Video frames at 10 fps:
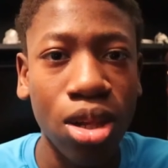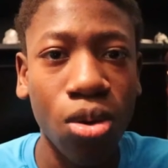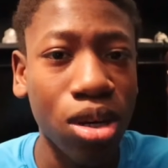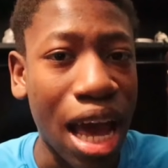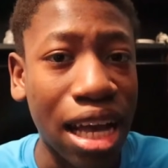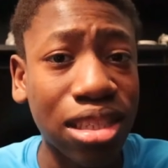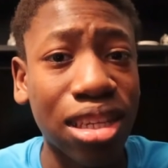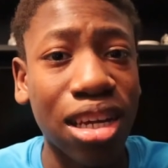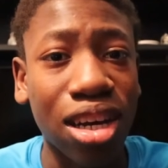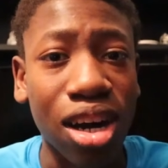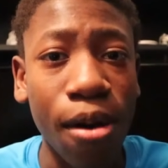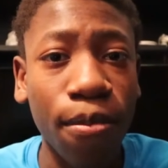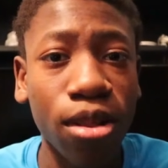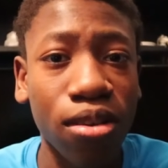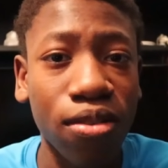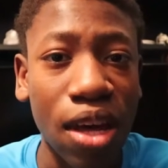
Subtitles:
Logan has done a couple